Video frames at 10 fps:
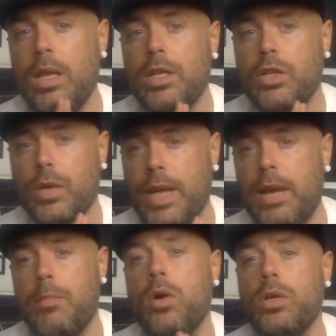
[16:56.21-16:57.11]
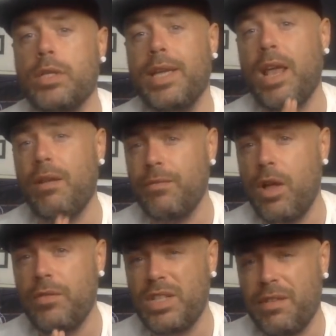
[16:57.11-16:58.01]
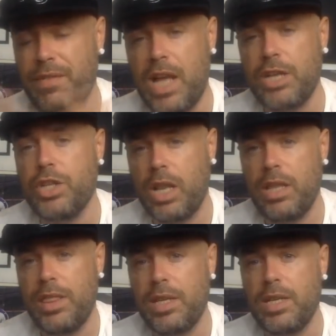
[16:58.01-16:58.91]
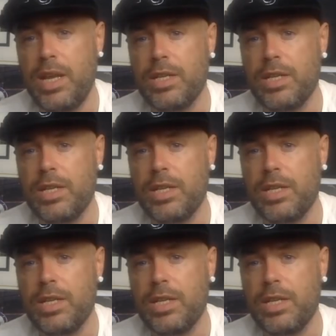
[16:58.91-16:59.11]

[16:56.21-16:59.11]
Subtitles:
So get amongst it, get involved. It's a fan channel at the end of the day.